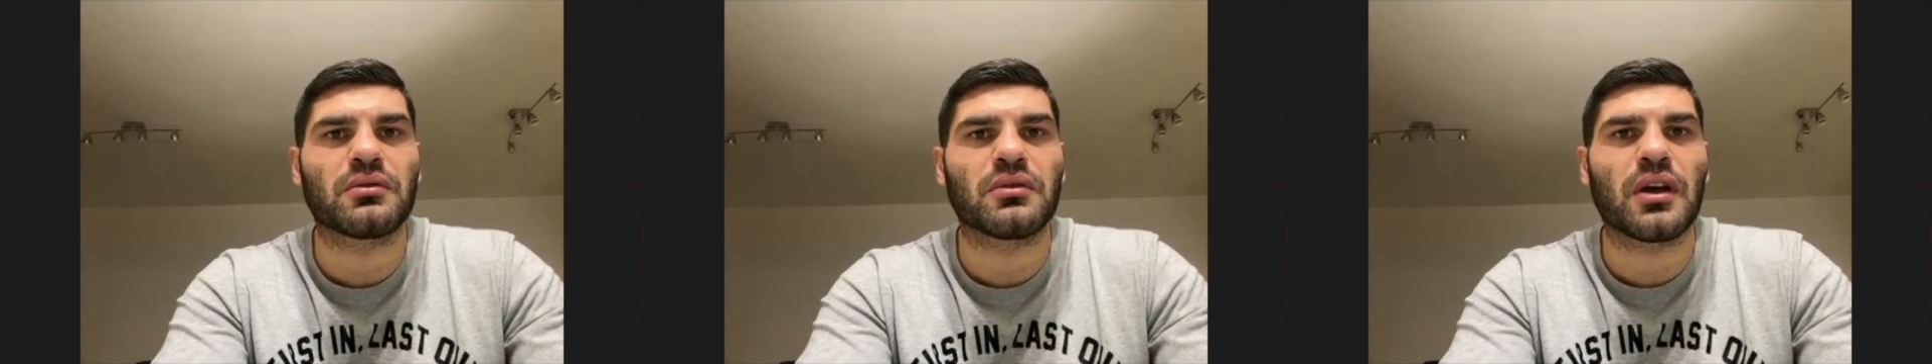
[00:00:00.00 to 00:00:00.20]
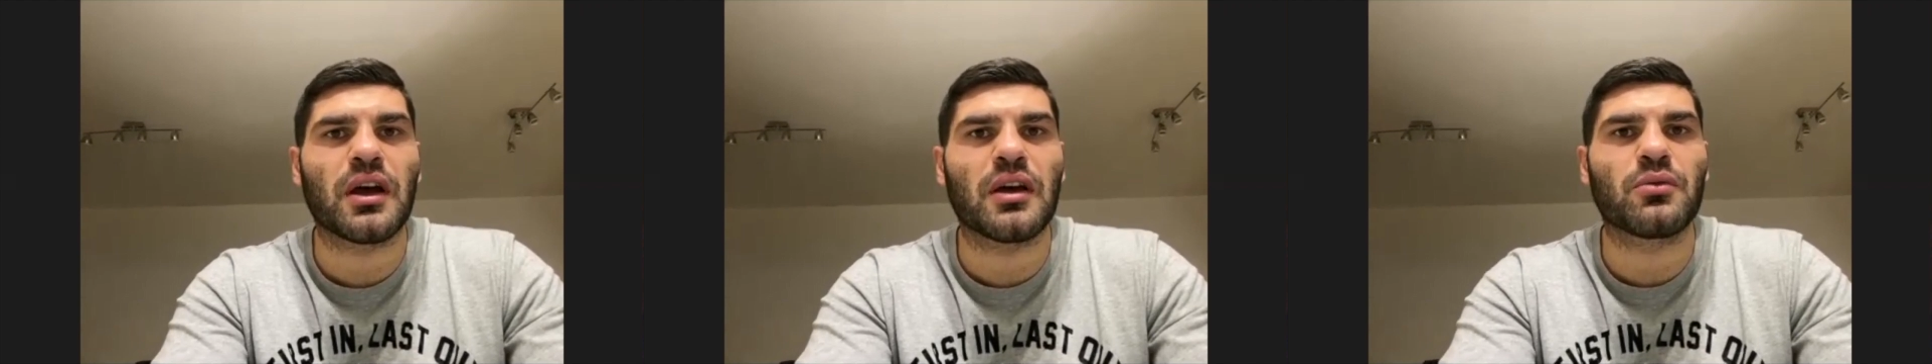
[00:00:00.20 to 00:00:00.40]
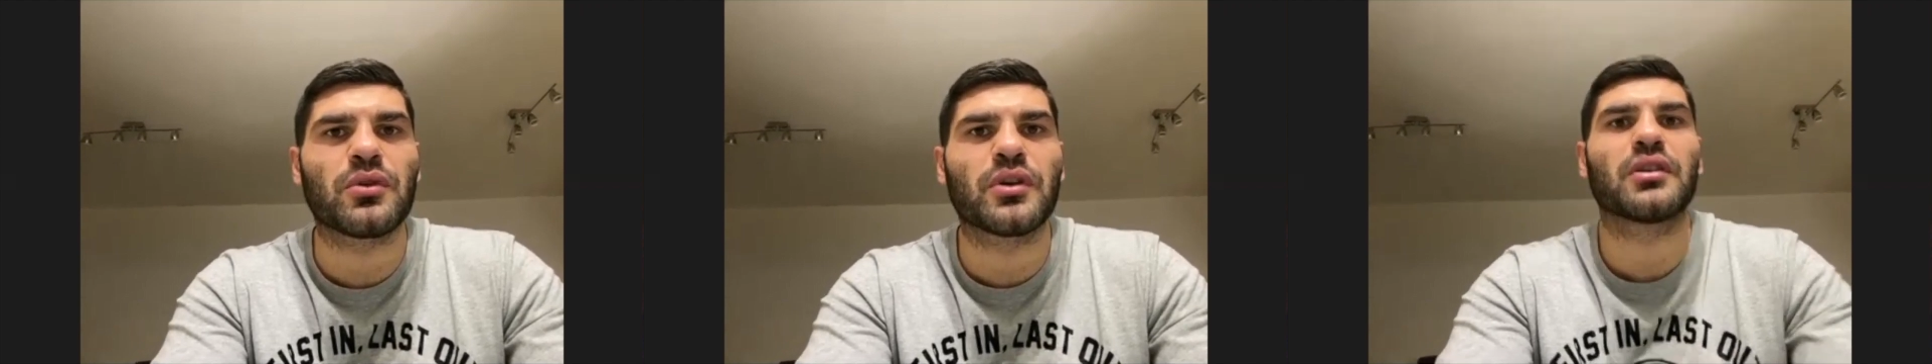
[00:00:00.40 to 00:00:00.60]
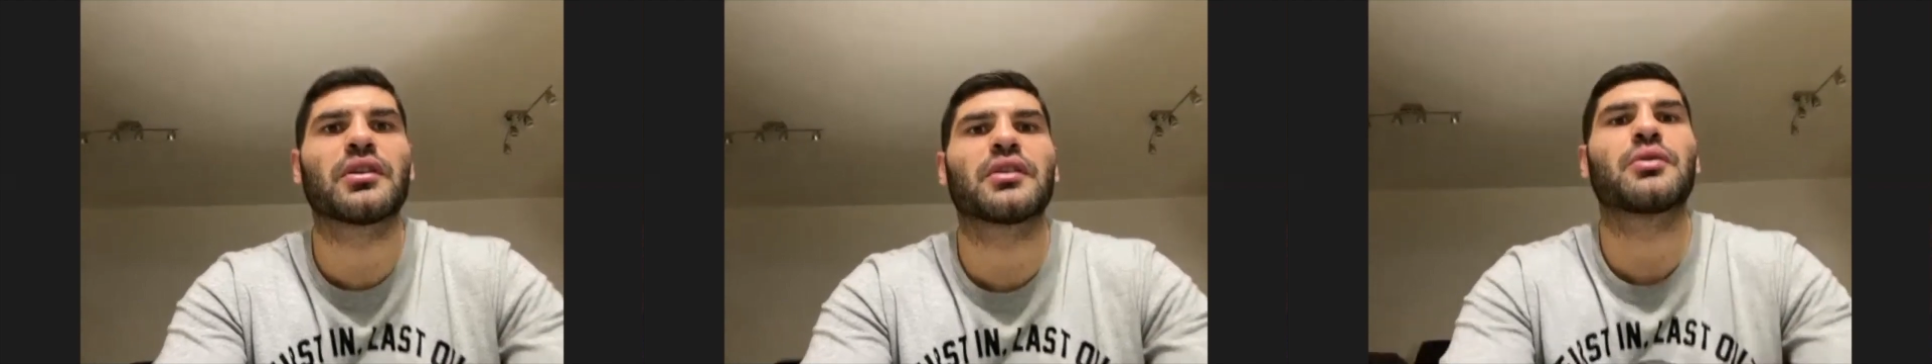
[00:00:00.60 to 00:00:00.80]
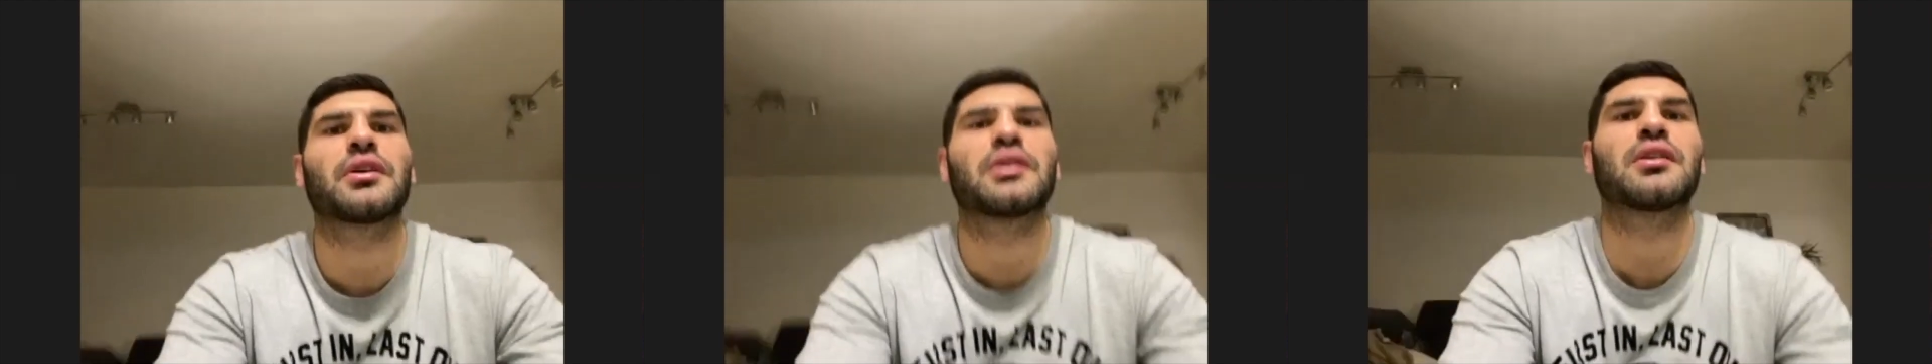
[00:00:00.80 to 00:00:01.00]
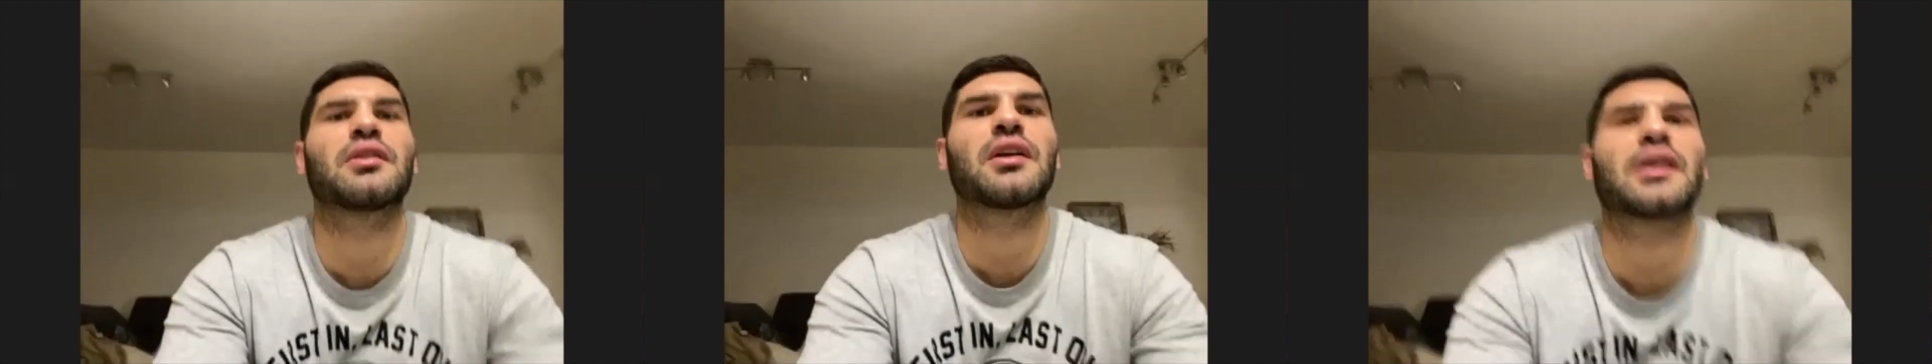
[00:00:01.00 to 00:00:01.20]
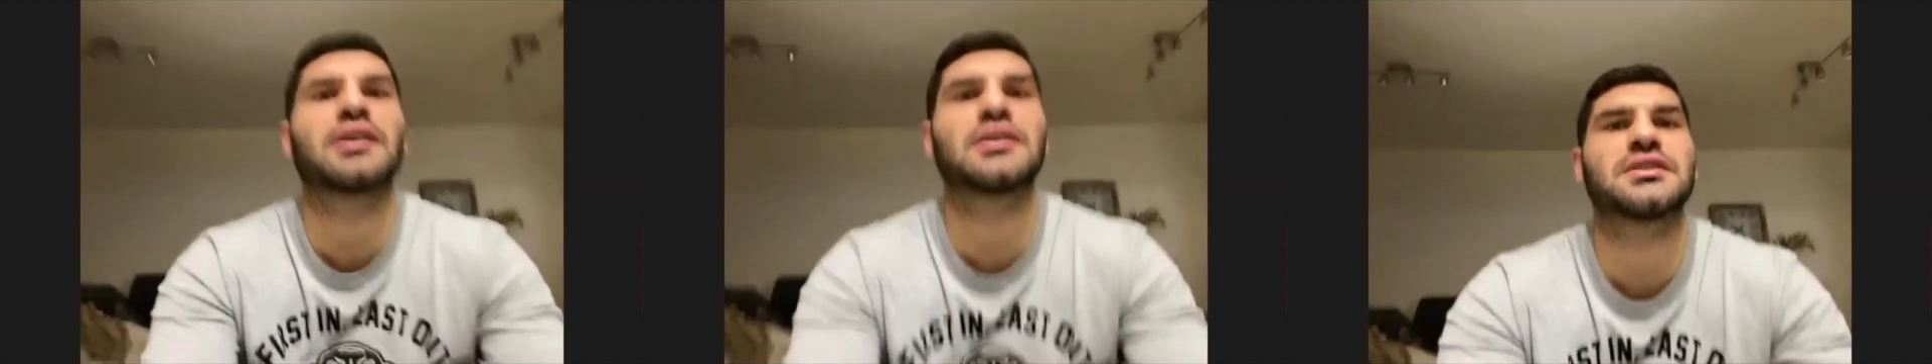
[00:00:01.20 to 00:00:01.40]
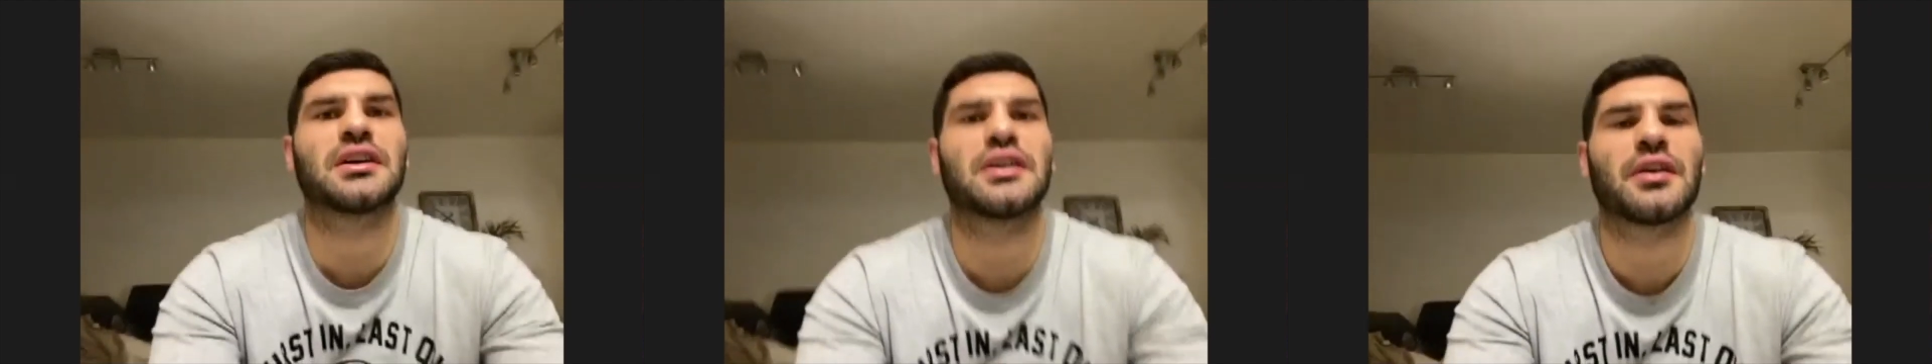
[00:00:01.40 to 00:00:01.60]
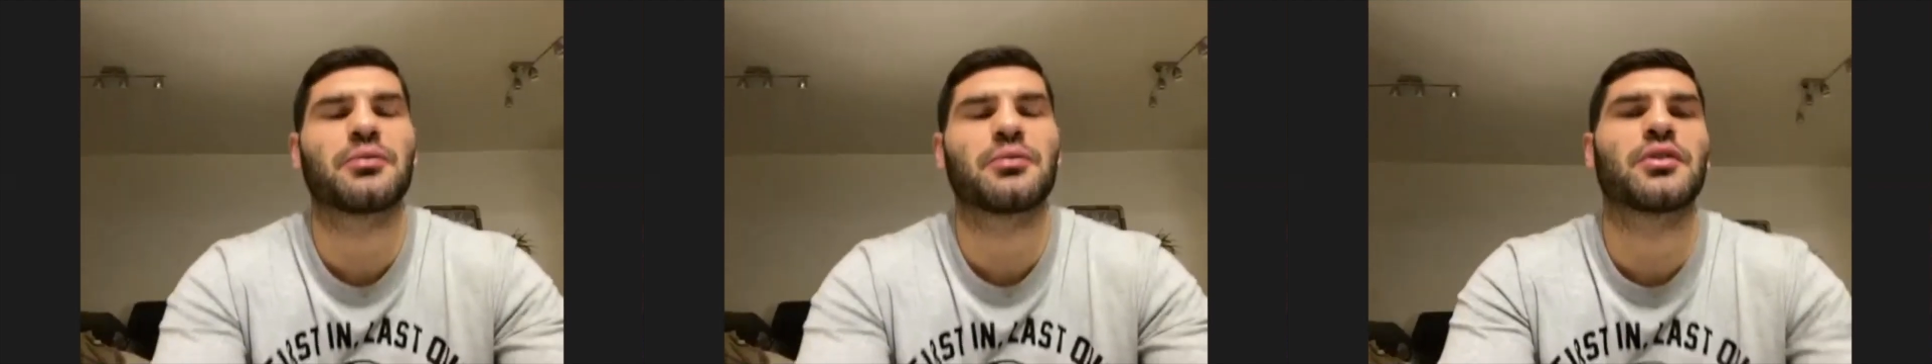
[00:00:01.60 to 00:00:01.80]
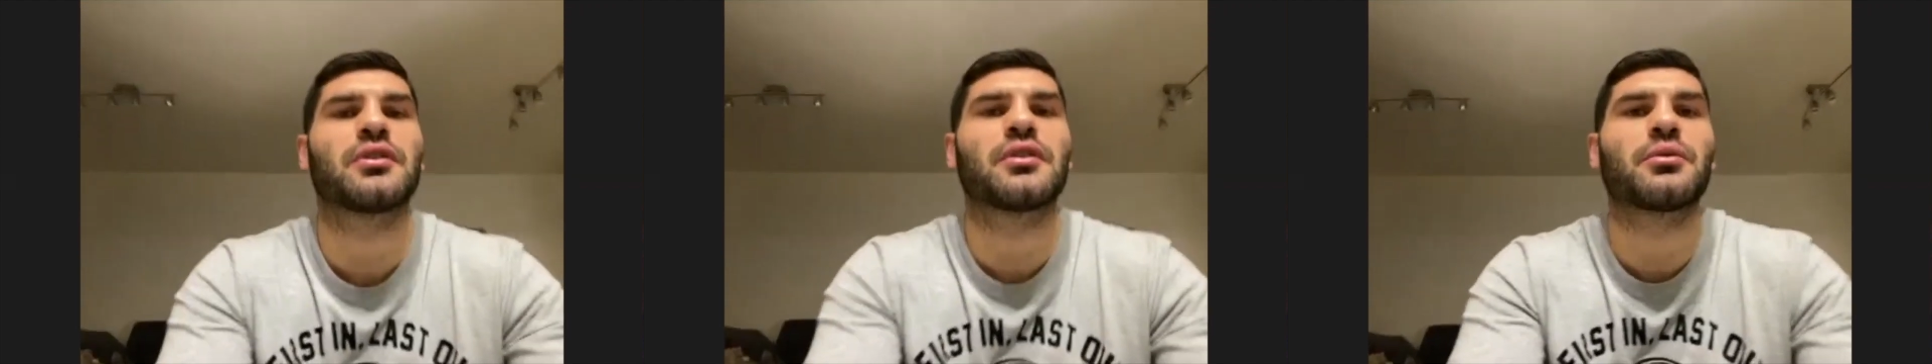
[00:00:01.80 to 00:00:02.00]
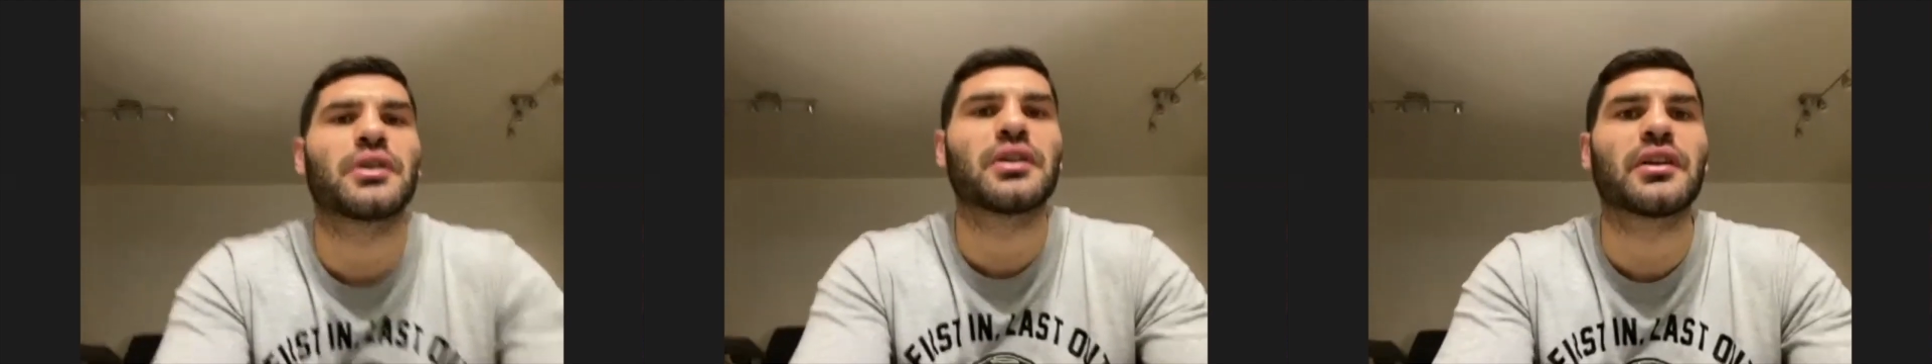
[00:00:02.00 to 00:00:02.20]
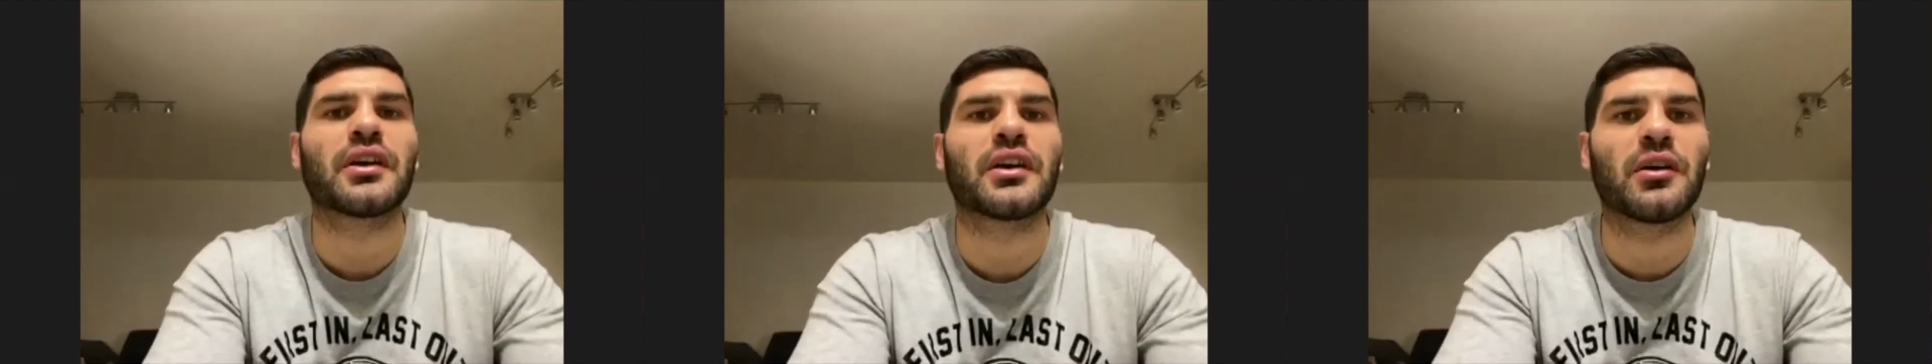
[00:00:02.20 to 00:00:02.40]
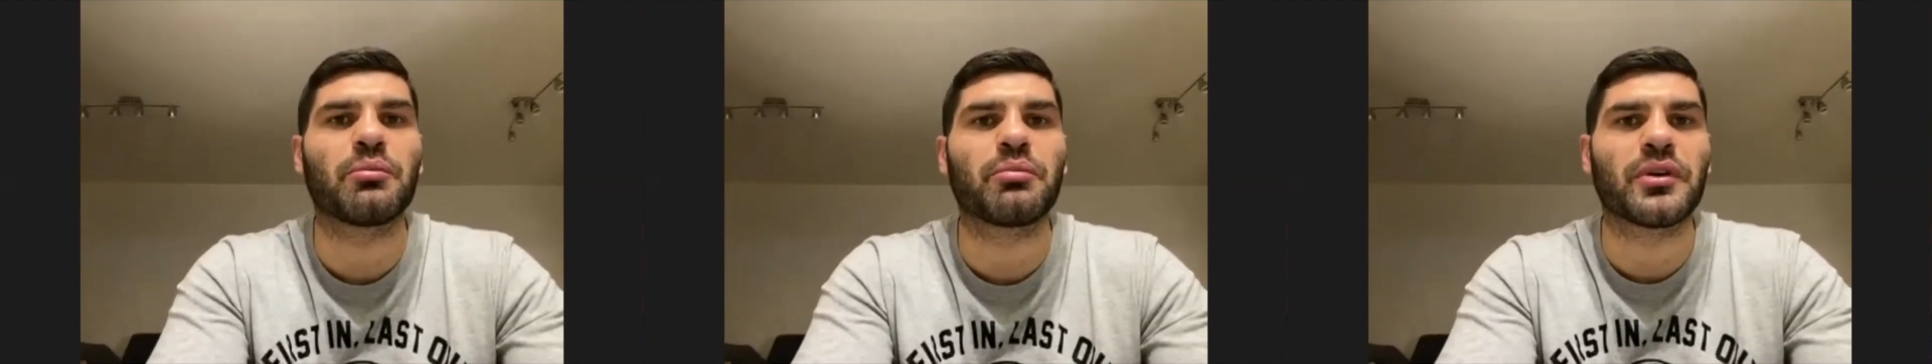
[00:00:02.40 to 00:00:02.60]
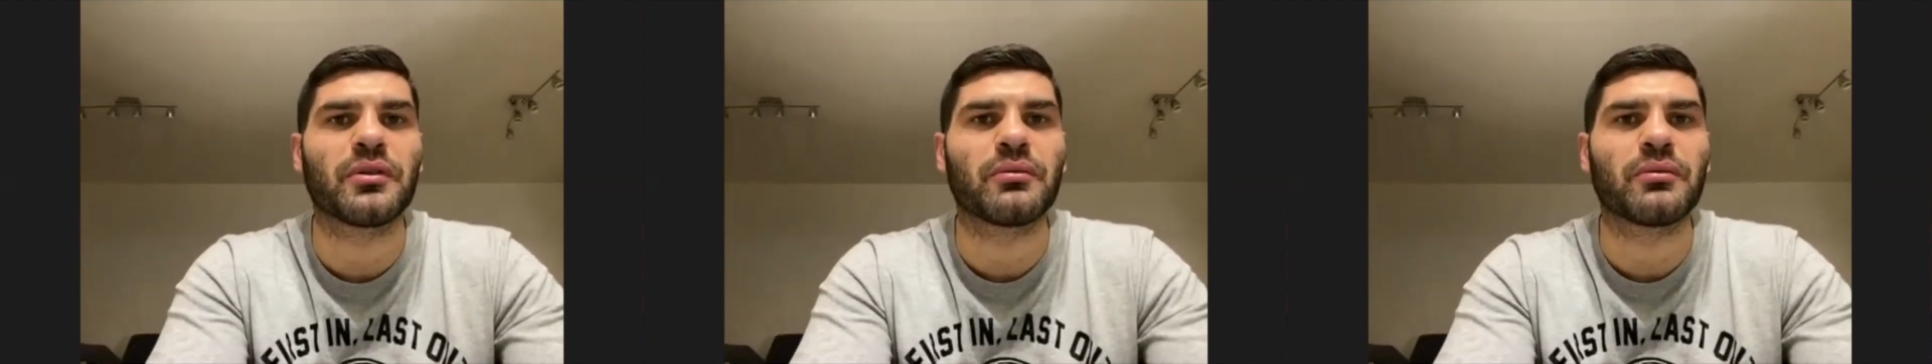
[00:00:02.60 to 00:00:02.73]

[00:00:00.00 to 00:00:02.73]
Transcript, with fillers: I'm really really like I said I'm really really happy